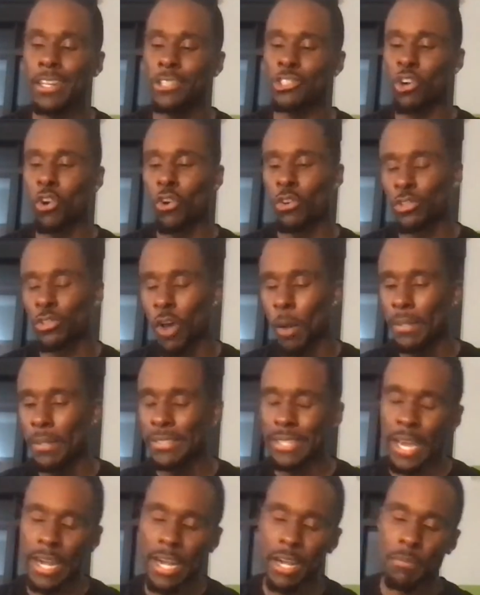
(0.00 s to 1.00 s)
So I'm
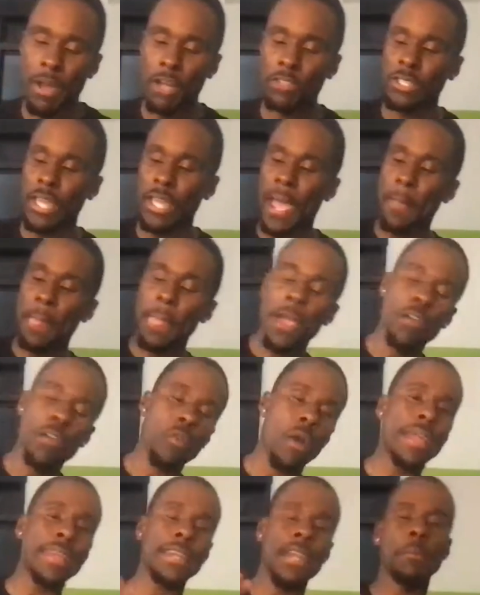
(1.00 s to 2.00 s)
excited about that,
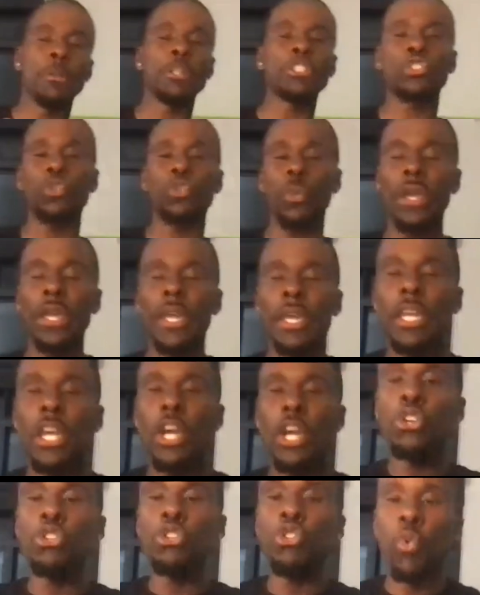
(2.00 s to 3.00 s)
right? Number three,
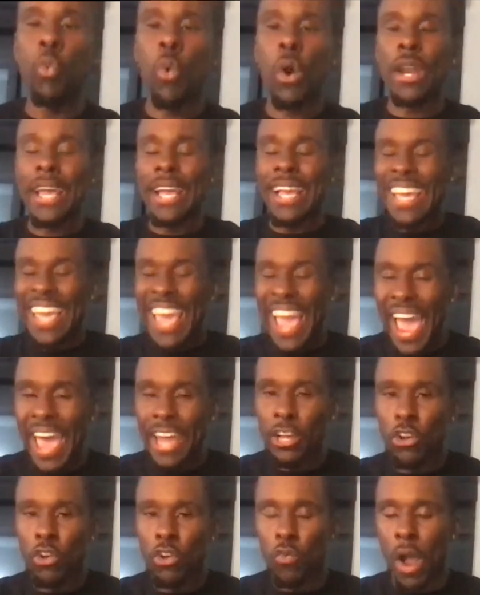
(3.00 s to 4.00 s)
you want to
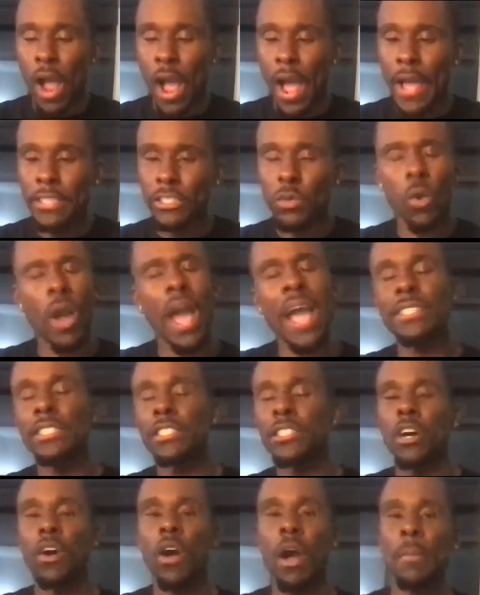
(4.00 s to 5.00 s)
categorize. Well, actually,
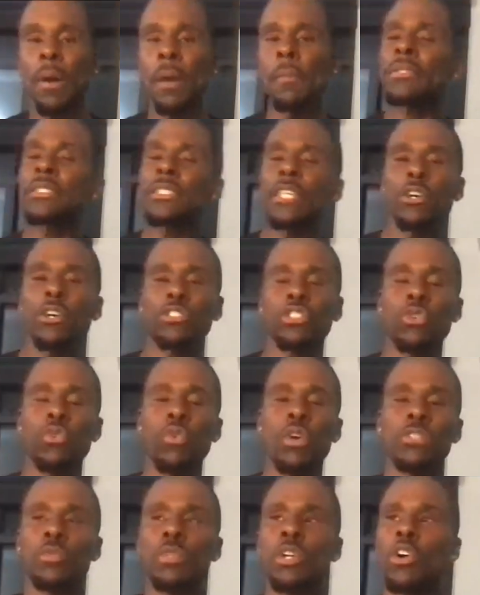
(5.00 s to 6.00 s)
no, I'm going to stay on two
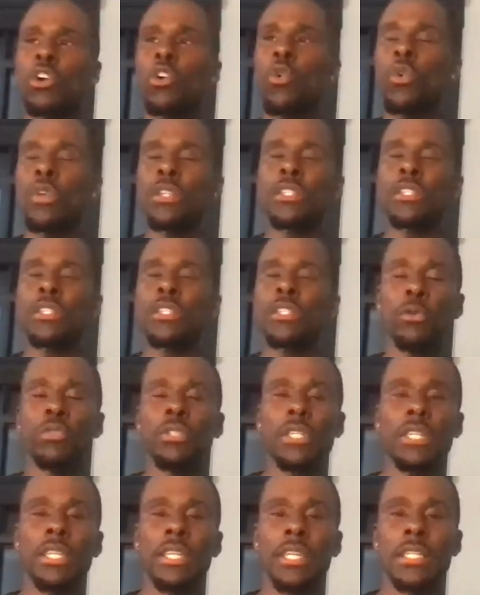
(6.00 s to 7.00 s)
because we're going to go into
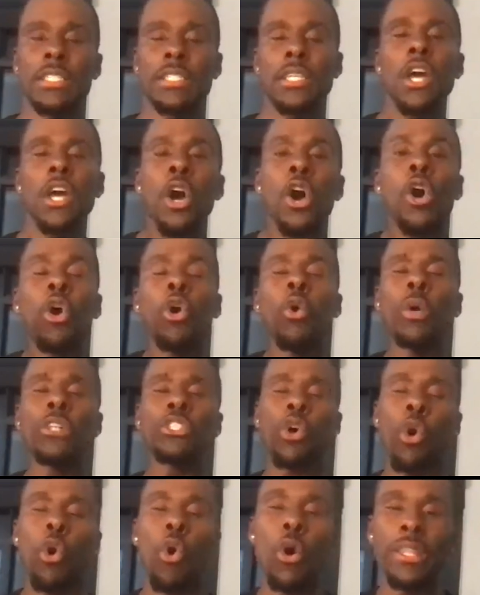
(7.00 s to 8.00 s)
building a list. Who is
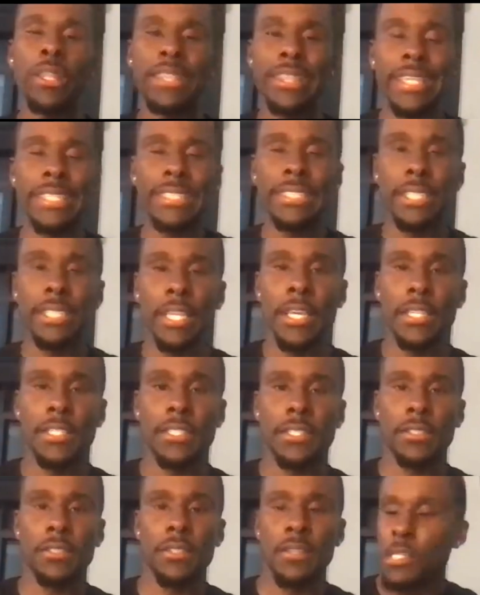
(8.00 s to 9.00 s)
on this
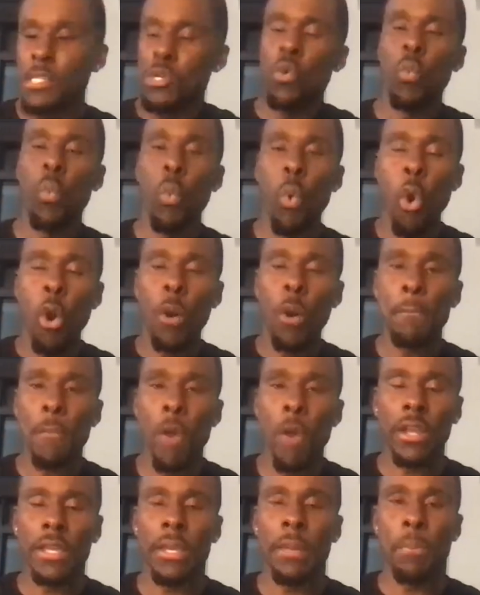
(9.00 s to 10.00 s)
list? Warm
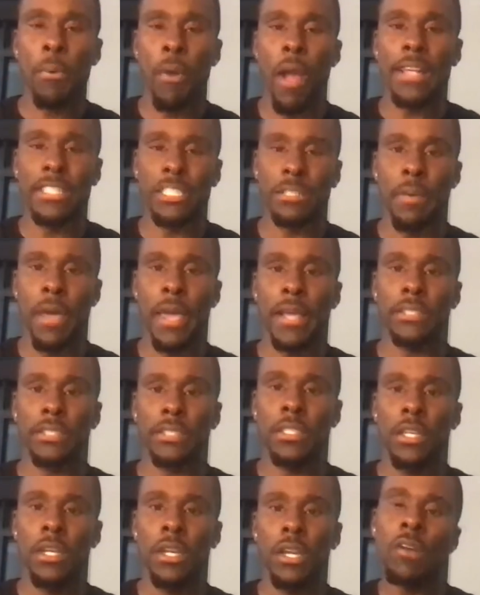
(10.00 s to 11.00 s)
market prospects,
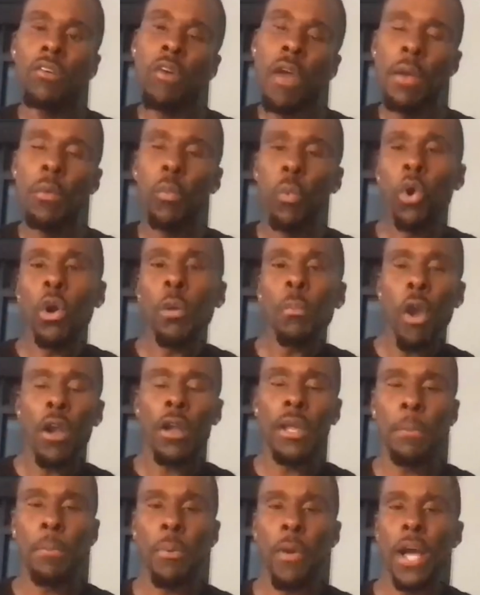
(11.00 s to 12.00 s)
right? Warm
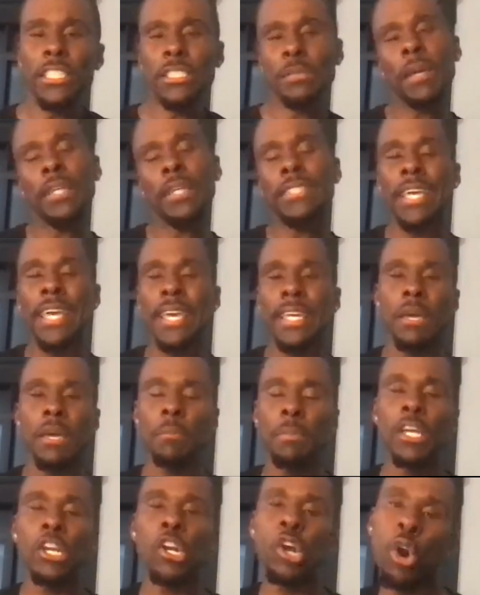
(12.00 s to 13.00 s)
market prospects. It could
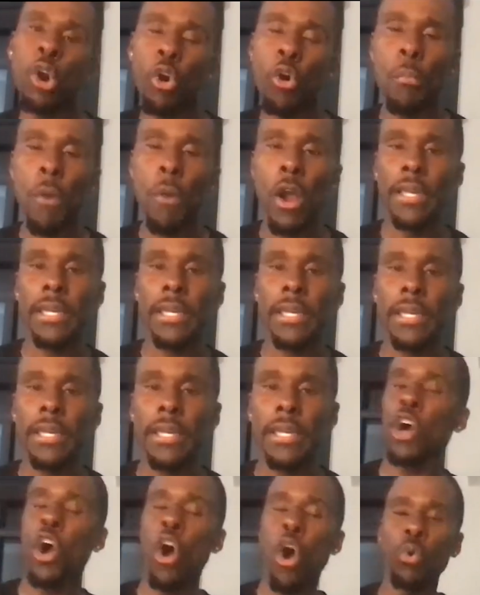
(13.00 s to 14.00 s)
be cold market,
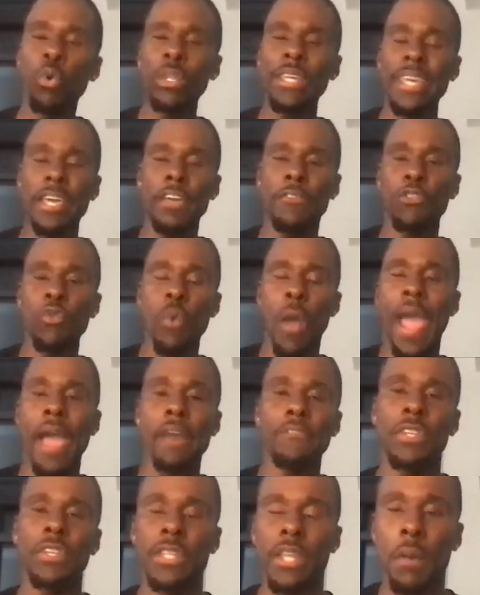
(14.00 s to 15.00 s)
but only if you
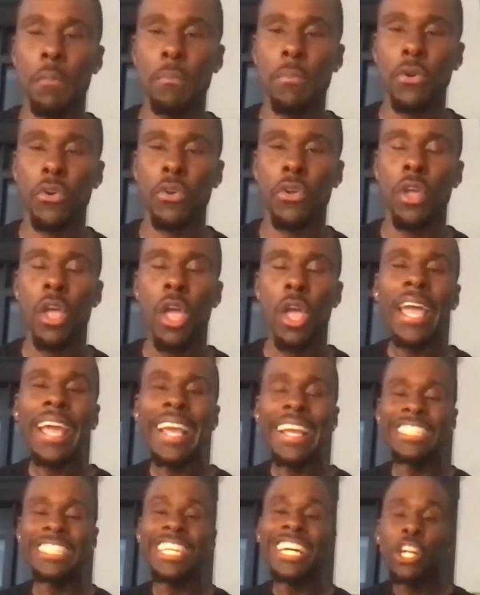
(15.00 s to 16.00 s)
have the number.
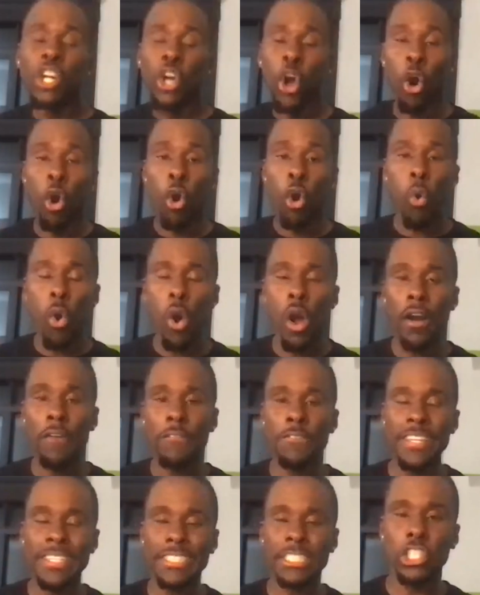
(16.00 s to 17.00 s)
And the goal of
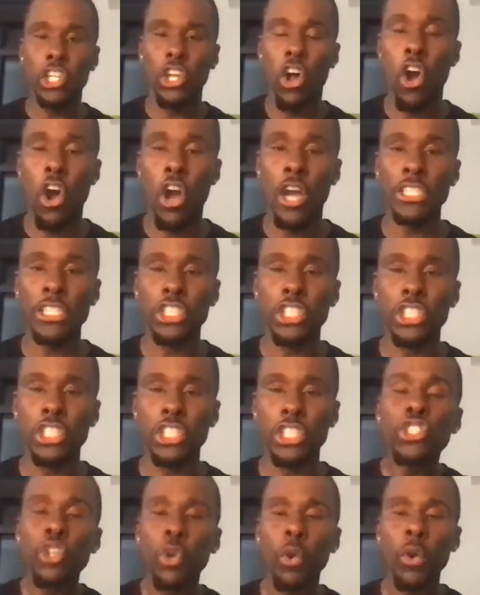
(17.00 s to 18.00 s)
this launch
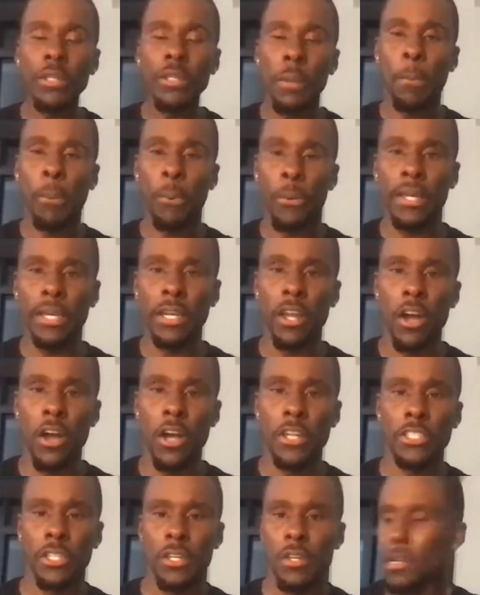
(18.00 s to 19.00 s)
during the
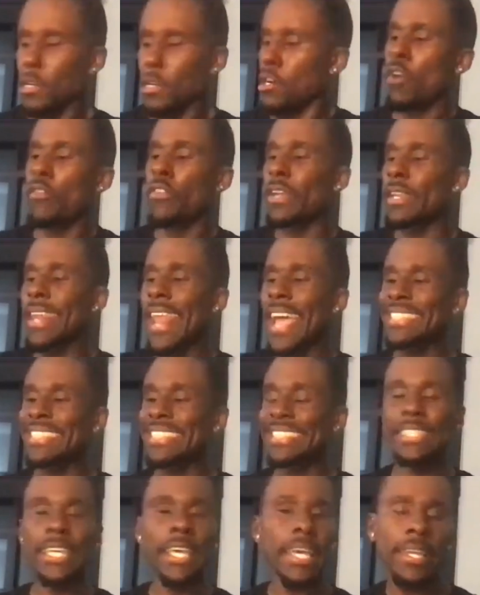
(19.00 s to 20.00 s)
pre-launch over the
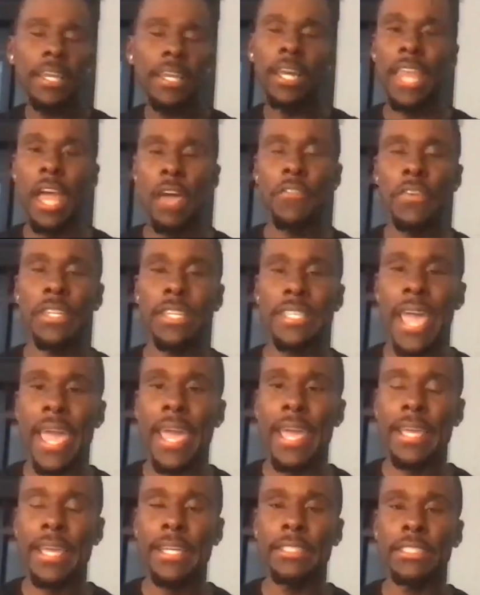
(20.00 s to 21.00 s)
next 10, 11
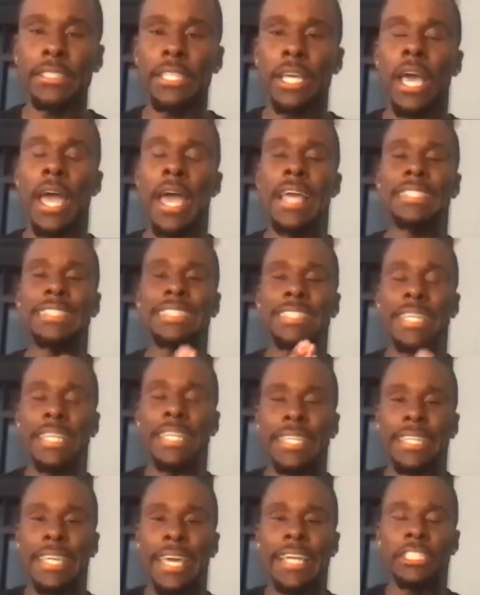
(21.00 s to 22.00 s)
days is to
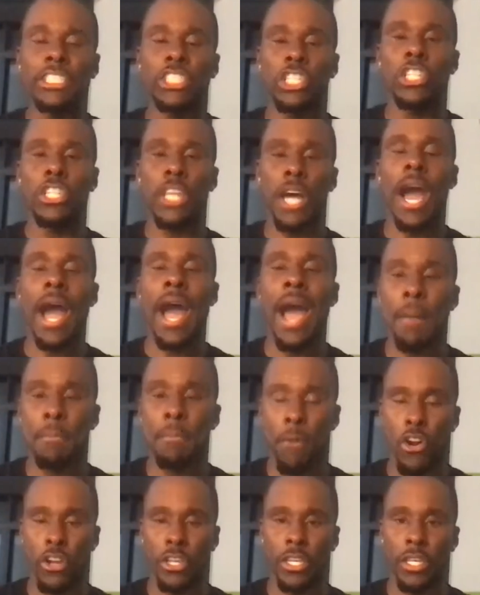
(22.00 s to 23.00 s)
get to the hot
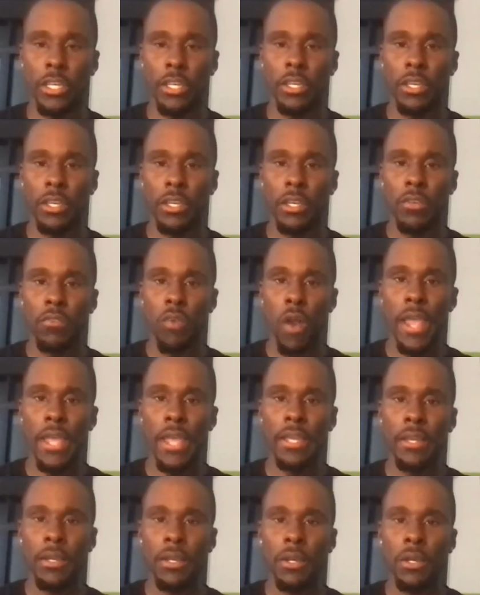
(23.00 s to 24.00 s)
market. Right?
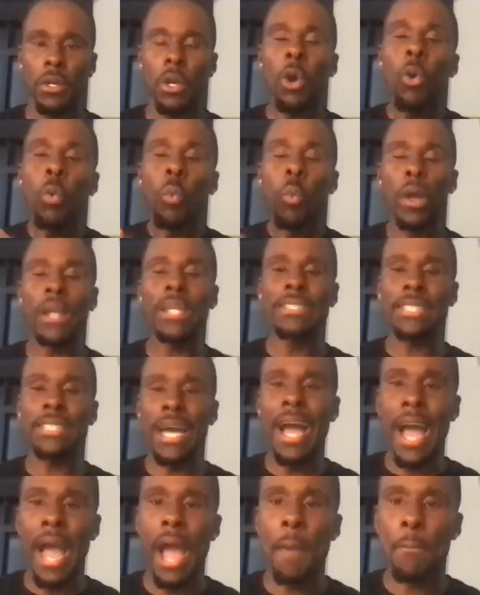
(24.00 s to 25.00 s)
What is the
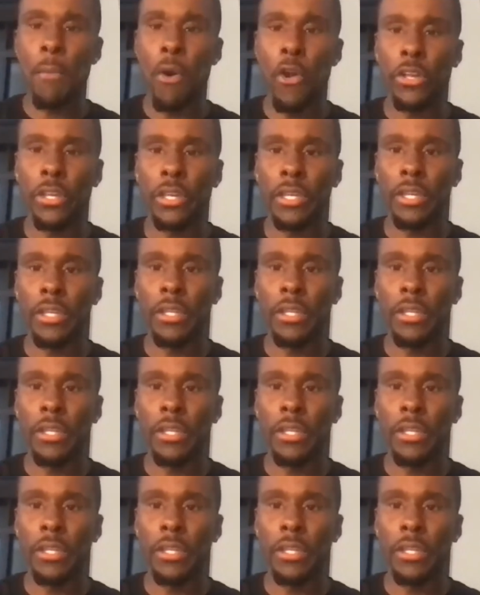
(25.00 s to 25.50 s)
hot market?